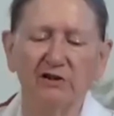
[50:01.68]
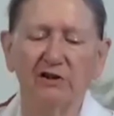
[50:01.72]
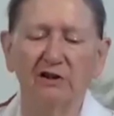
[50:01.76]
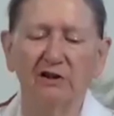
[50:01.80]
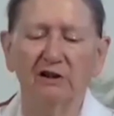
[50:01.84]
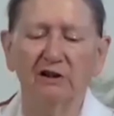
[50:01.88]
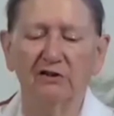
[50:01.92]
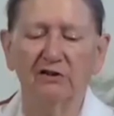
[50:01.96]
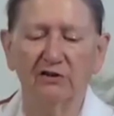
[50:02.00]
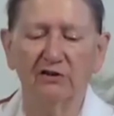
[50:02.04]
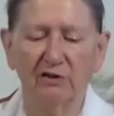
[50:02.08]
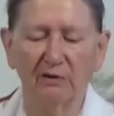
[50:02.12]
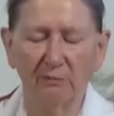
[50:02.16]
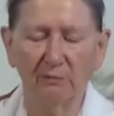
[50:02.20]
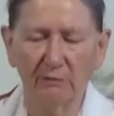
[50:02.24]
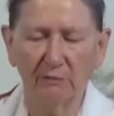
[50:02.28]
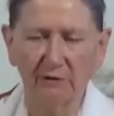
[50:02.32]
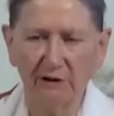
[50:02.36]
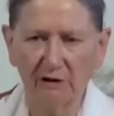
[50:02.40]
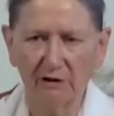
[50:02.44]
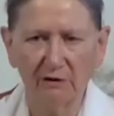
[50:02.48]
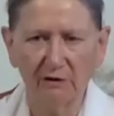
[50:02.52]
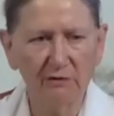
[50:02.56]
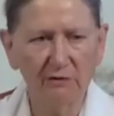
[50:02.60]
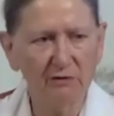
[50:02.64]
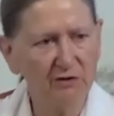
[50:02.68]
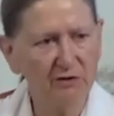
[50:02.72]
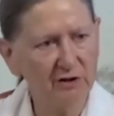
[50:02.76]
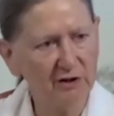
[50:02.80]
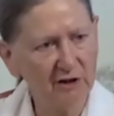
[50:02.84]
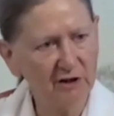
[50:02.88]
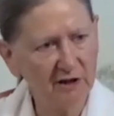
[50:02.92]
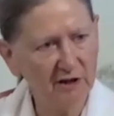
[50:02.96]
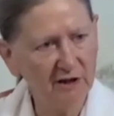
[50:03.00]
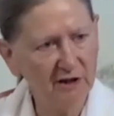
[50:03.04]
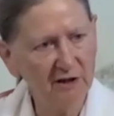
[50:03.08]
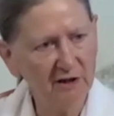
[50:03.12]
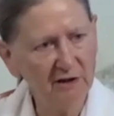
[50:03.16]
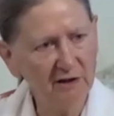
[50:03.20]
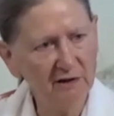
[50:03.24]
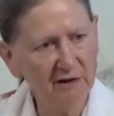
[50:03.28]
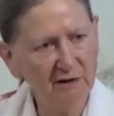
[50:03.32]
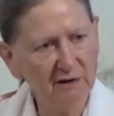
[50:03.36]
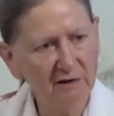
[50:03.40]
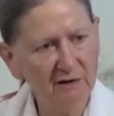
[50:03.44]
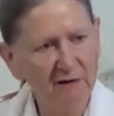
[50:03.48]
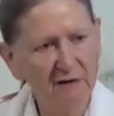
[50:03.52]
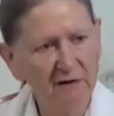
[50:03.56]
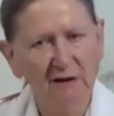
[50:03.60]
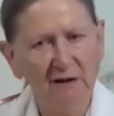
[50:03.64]
is somebody who's a king
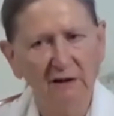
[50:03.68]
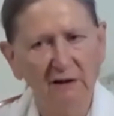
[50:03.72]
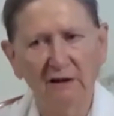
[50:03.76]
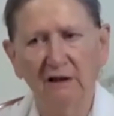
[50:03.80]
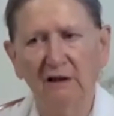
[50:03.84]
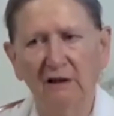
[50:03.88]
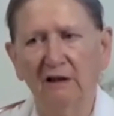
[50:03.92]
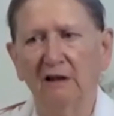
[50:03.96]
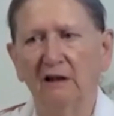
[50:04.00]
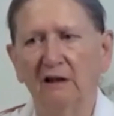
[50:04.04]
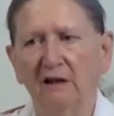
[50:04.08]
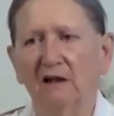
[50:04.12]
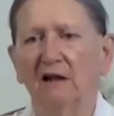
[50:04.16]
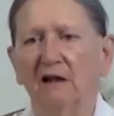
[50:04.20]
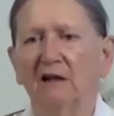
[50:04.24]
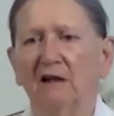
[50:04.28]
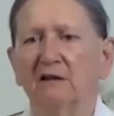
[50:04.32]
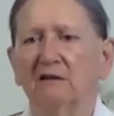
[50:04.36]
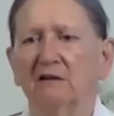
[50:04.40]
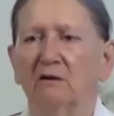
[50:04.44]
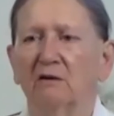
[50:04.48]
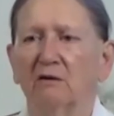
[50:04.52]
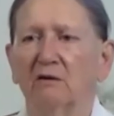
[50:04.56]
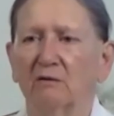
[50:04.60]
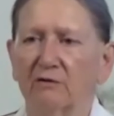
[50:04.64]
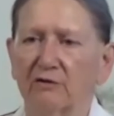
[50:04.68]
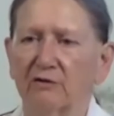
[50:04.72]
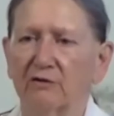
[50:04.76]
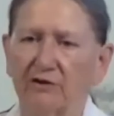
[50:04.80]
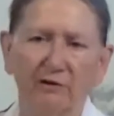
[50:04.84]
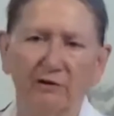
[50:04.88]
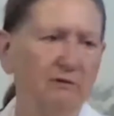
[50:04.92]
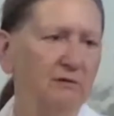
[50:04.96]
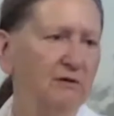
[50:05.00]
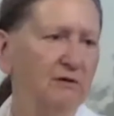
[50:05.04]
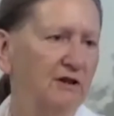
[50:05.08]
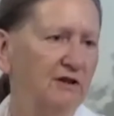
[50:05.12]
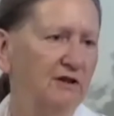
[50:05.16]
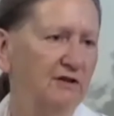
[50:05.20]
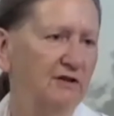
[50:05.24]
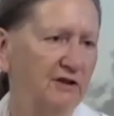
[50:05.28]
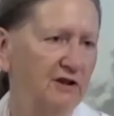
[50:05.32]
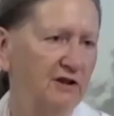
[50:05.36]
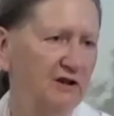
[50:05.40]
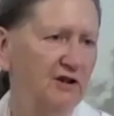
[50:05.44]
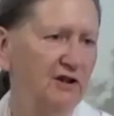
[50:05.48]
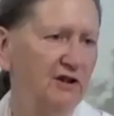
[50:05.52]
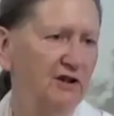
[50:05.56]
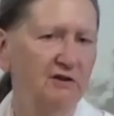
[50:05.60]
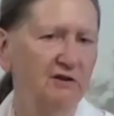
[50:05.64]
and also a
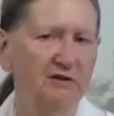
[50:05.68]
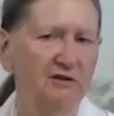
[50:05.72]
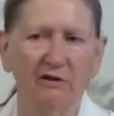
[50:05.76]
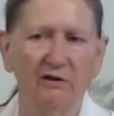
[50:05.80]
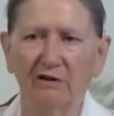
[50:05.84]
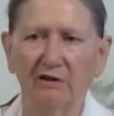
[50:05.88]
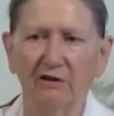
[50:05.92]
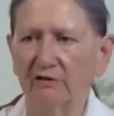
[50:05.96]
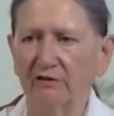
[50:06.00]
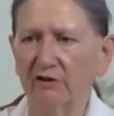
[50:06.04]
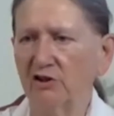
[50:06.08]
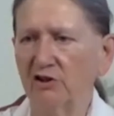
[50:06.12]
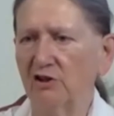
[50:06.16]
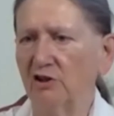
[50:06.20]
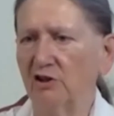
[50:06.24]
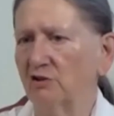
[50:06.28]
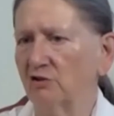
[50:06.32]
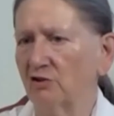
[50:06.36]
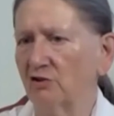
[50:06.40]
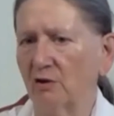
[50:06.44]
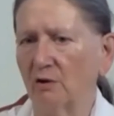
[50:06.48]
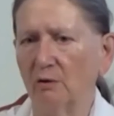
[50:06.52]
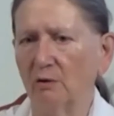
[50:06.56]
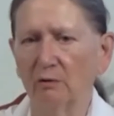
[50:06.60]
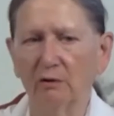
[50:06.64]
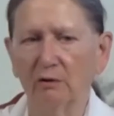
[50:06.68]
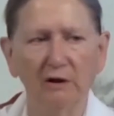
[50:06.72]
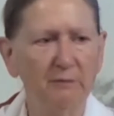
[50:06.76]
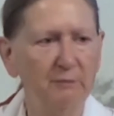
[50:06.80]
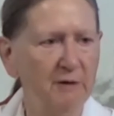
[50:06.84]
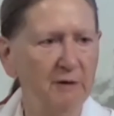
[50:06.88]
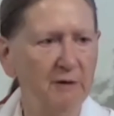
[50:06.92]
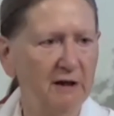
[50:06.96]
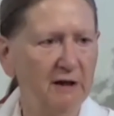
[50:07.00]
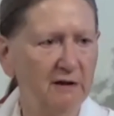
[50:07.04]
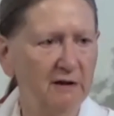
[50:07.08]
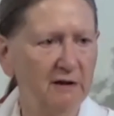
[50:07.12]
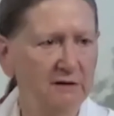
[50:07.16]
Rishi. So a Rishi is a holy man.